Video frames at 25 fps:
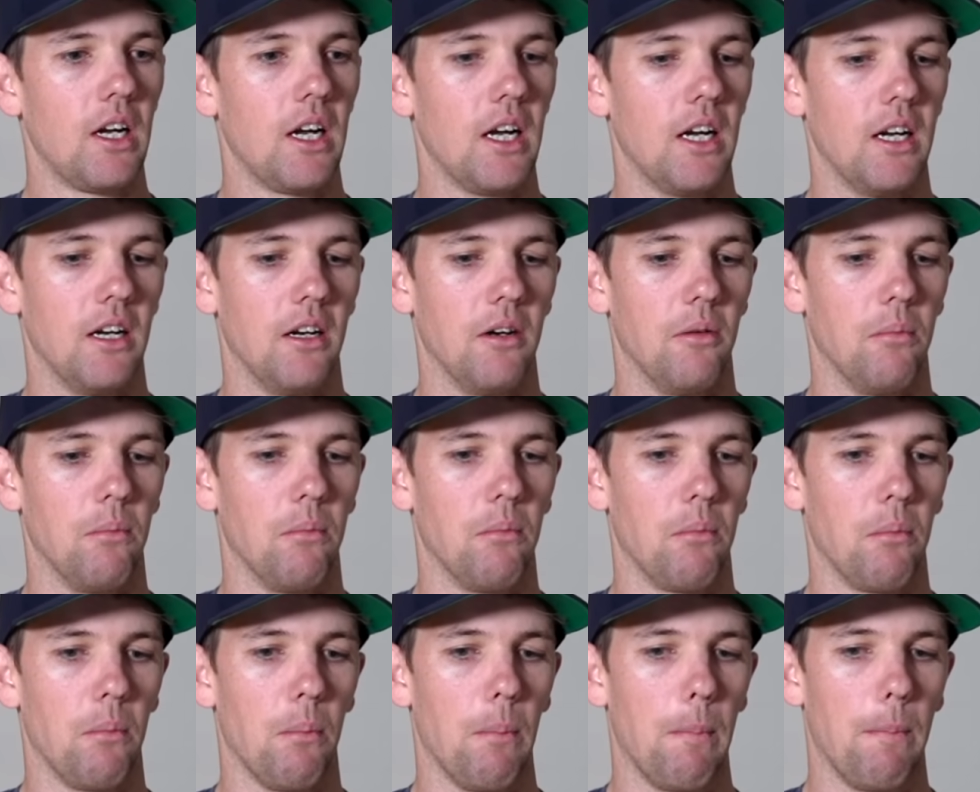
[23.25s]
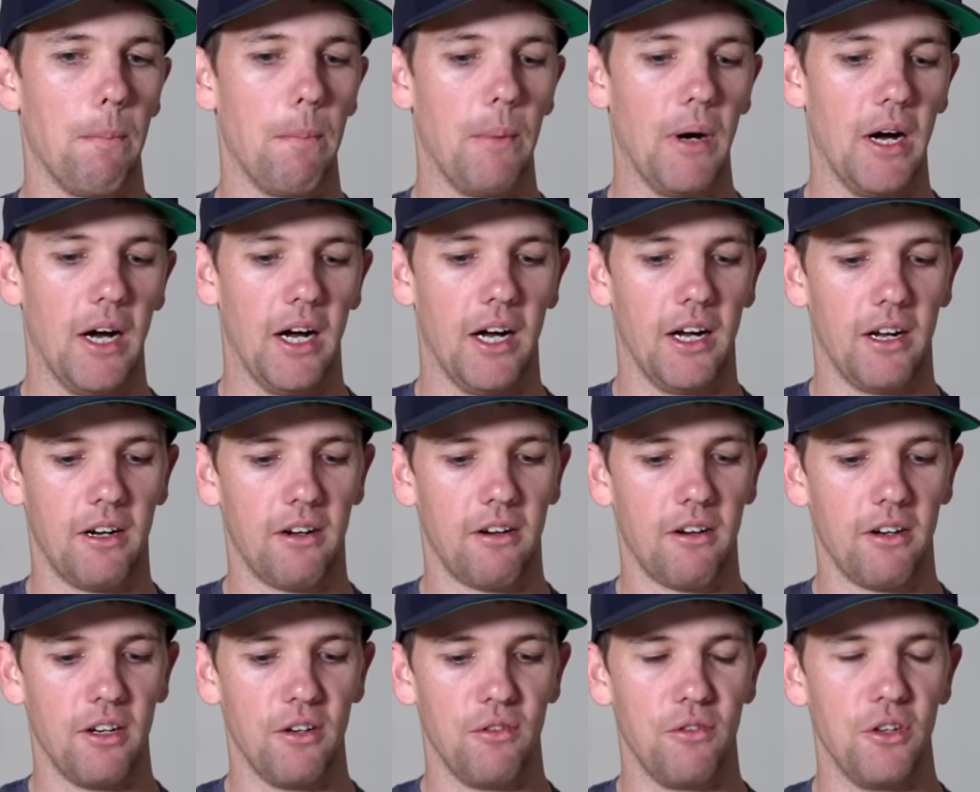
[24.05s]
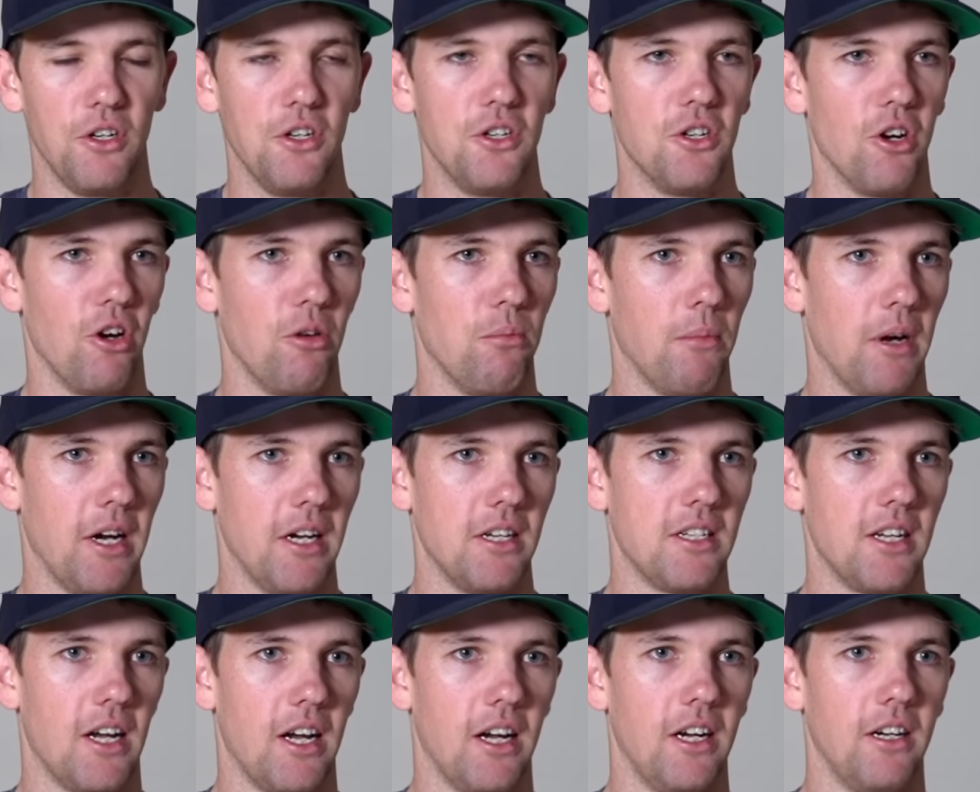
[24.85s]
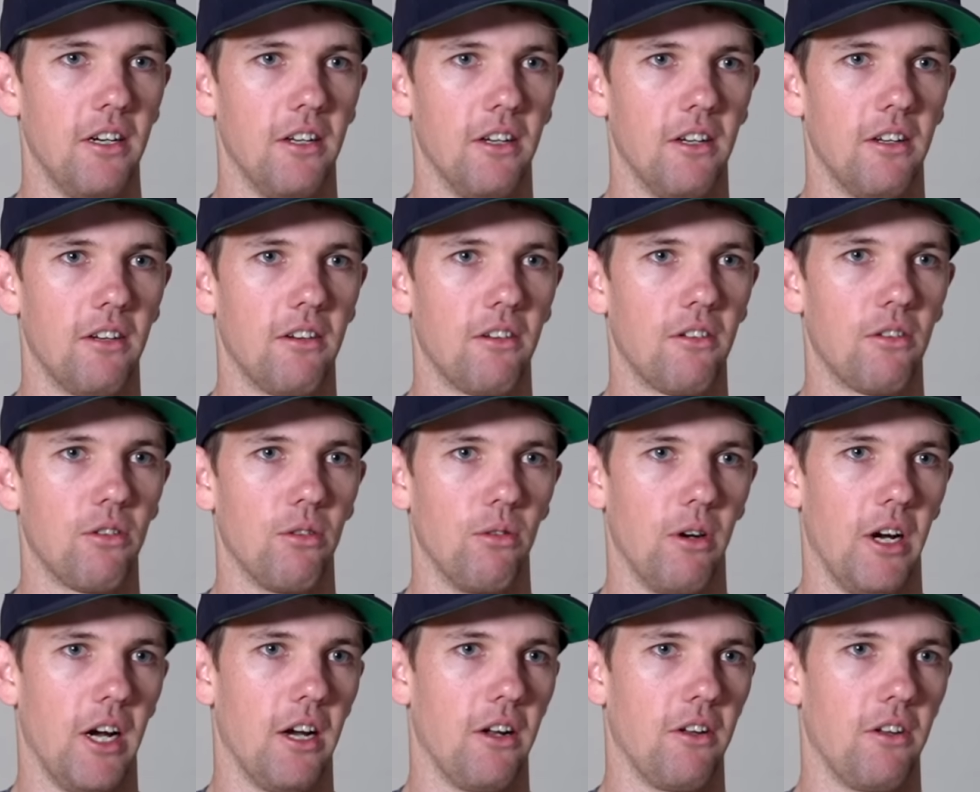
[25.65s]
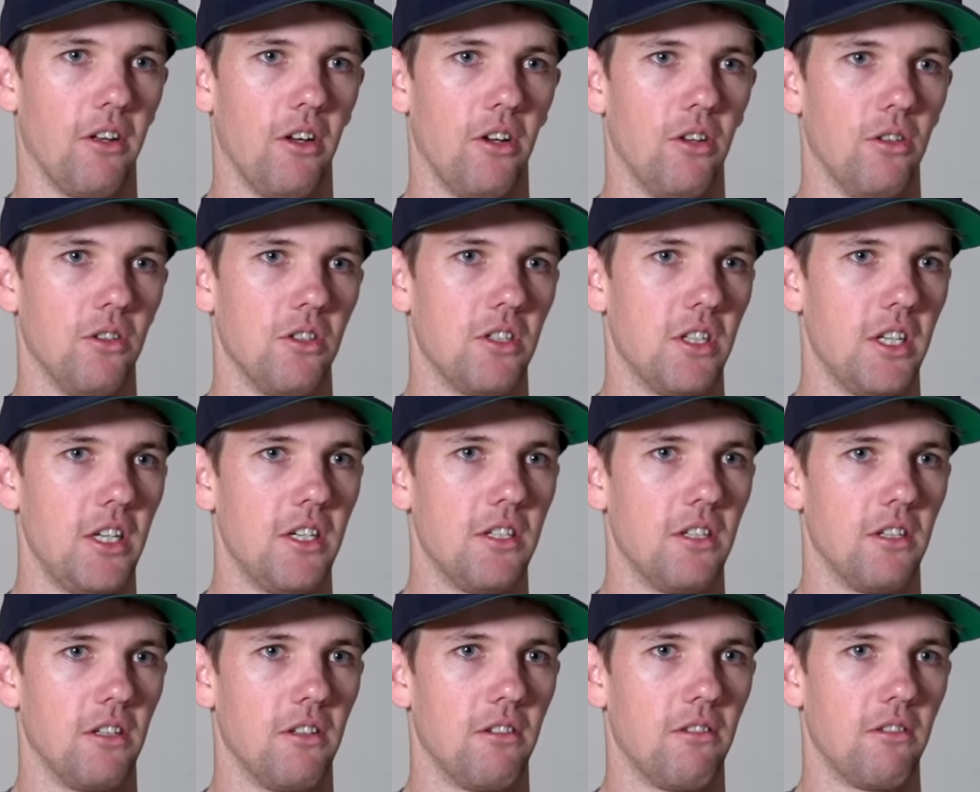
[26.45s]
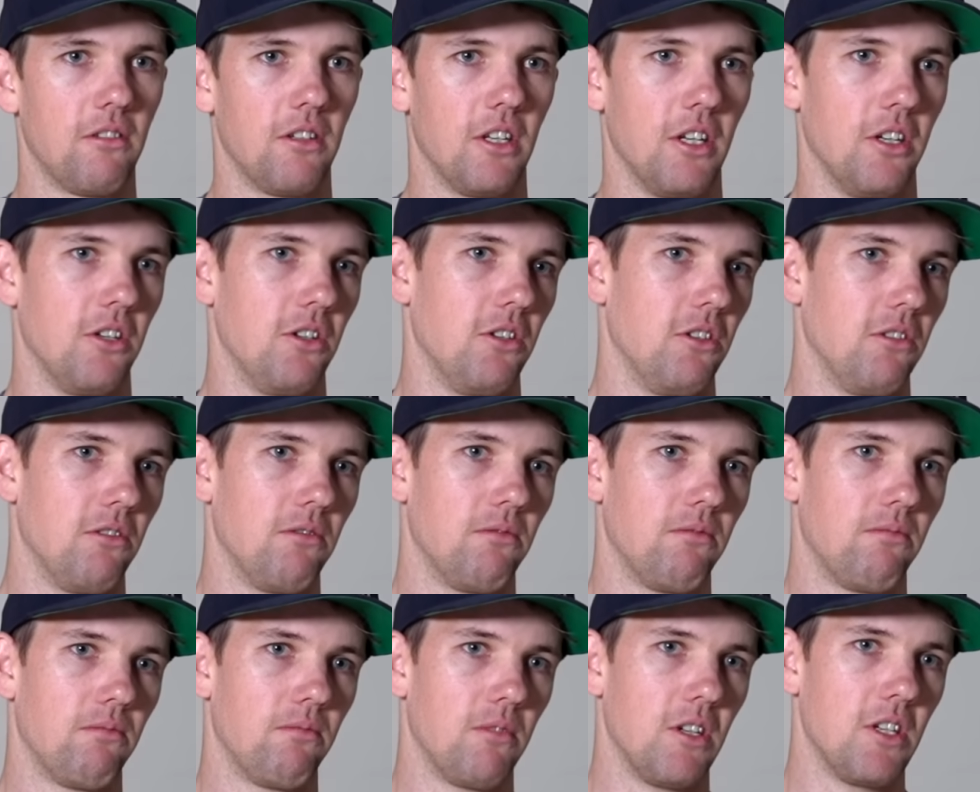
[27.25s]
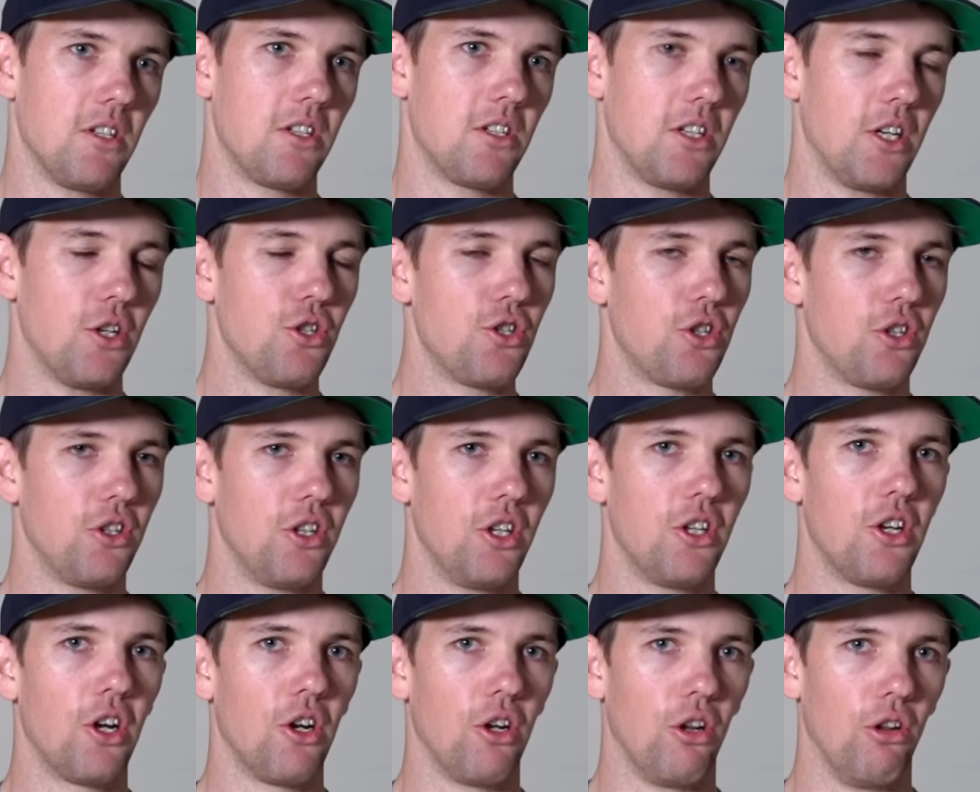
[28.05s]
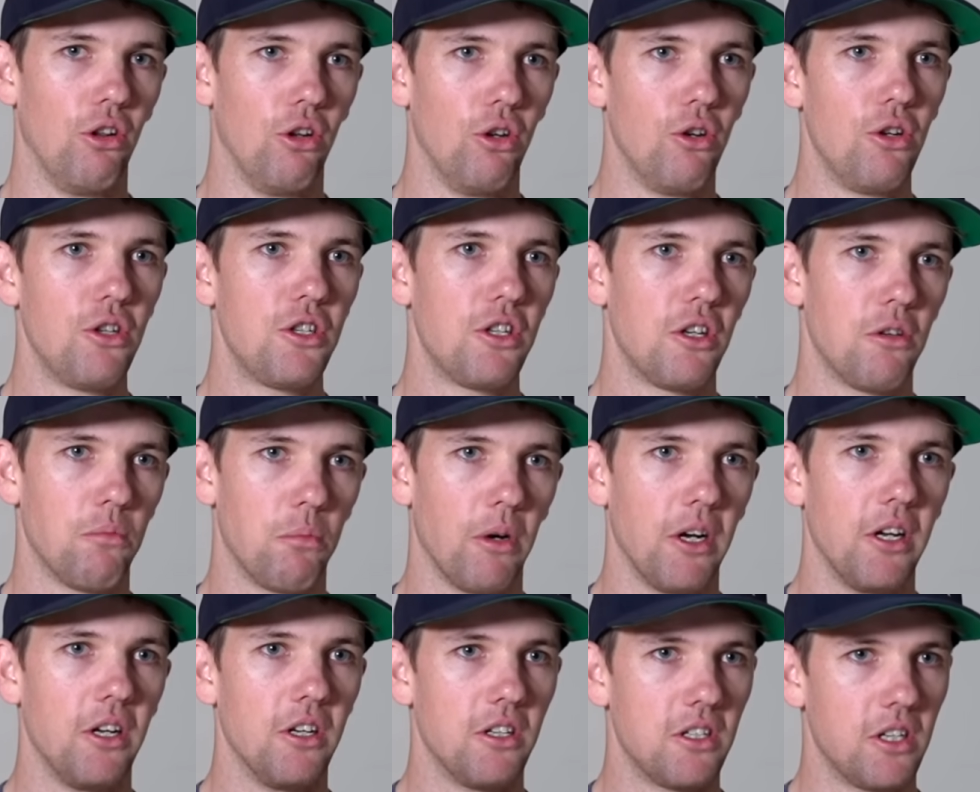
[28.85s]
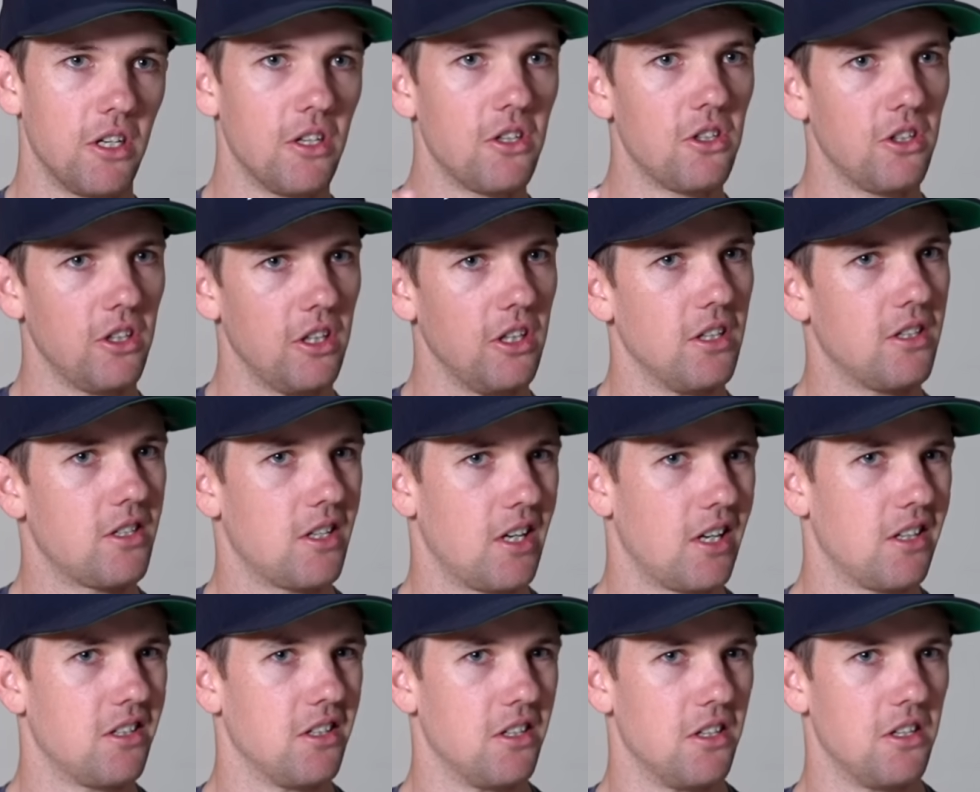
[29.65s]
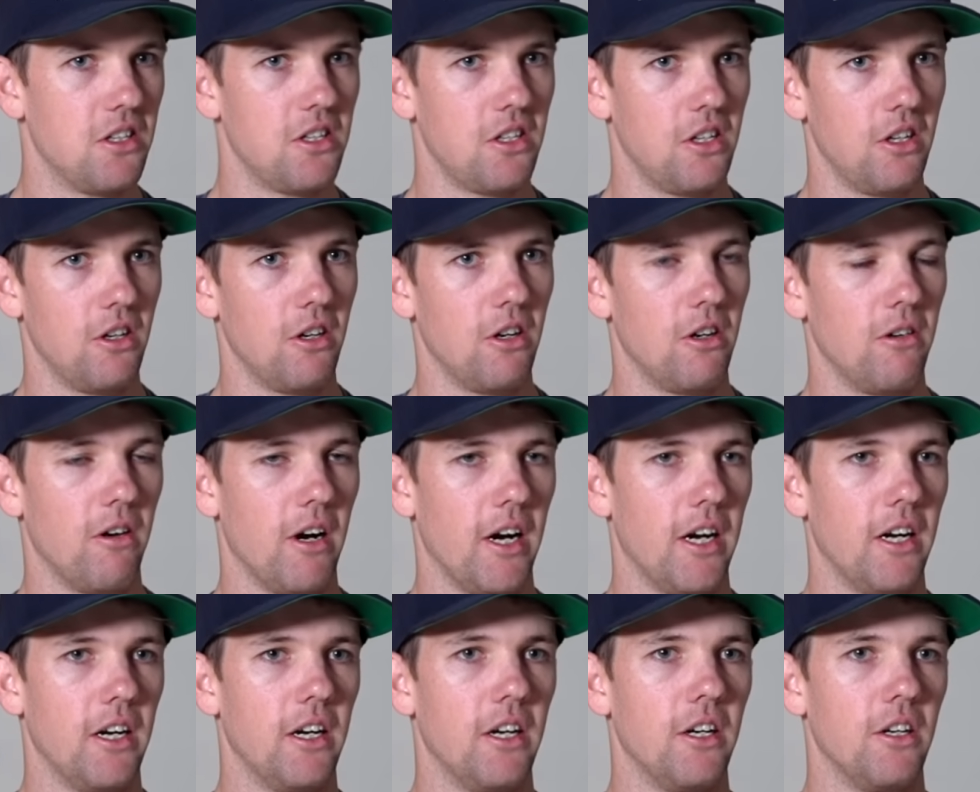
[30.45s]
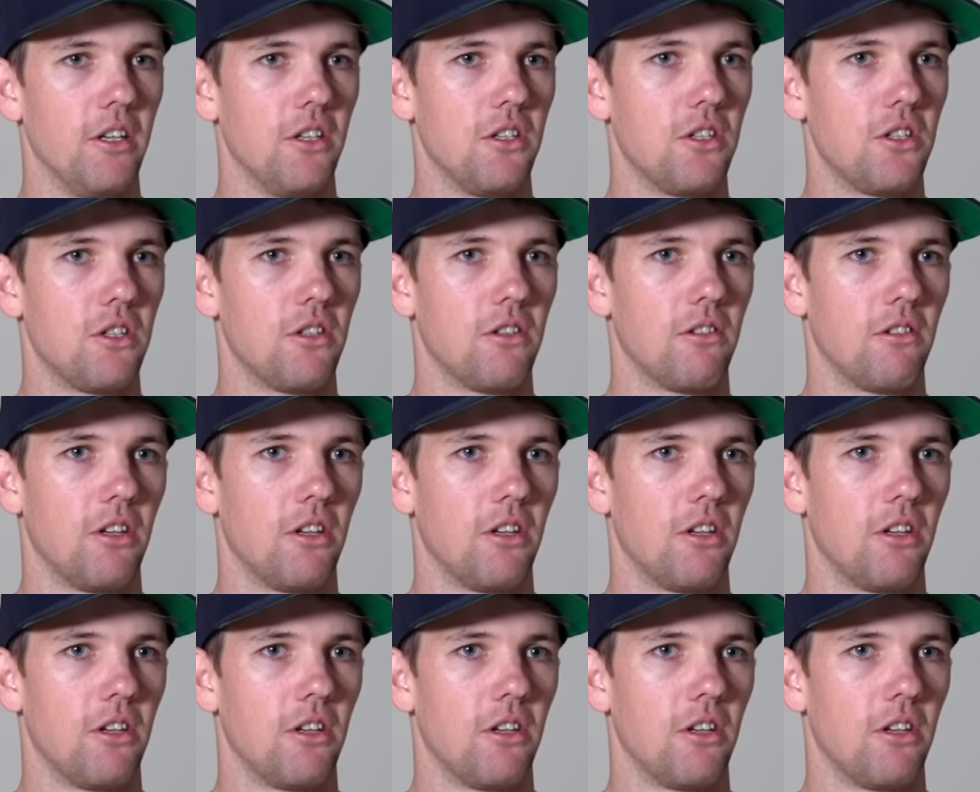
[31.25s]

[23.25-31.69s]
But if you don't maintain it throughout the whole season, then essentially you don't lose it, but essentially it starts to deteriorate and